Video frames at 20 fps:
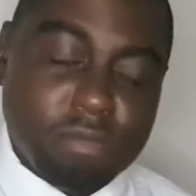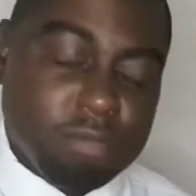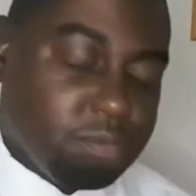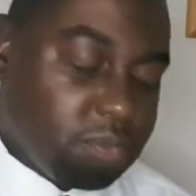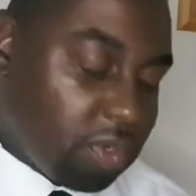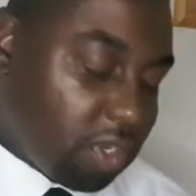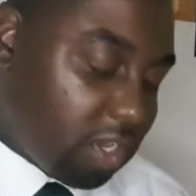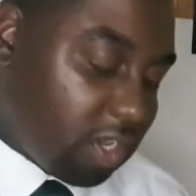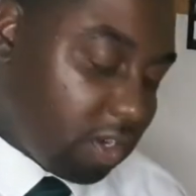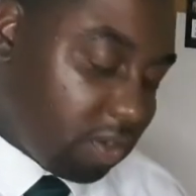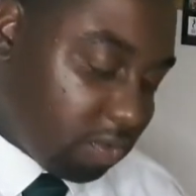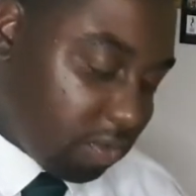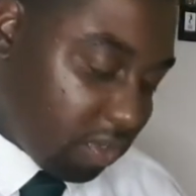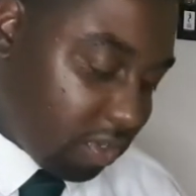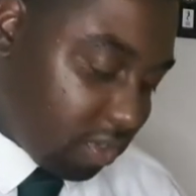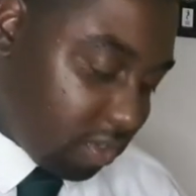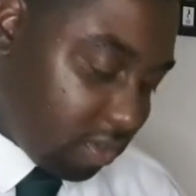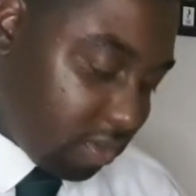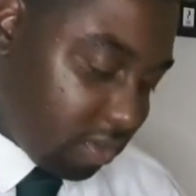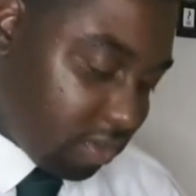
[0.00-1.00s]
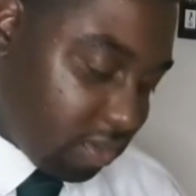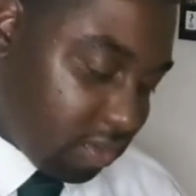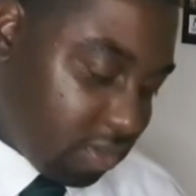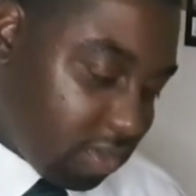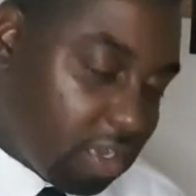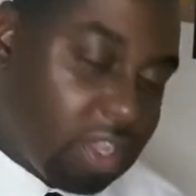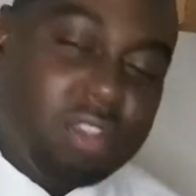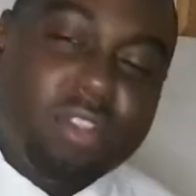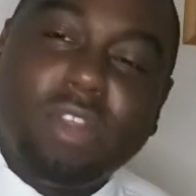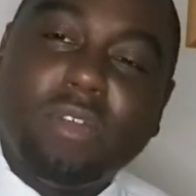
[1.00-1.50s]
But anyway,
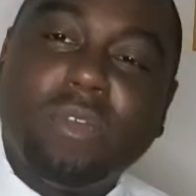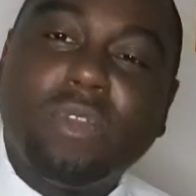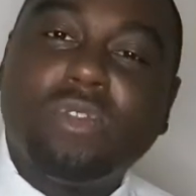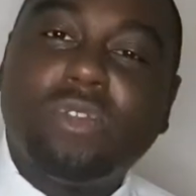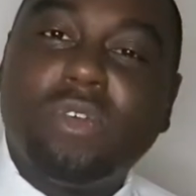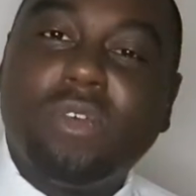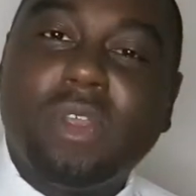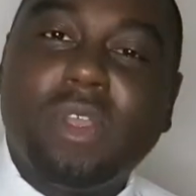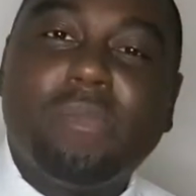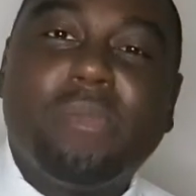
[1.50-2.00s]
that's another story.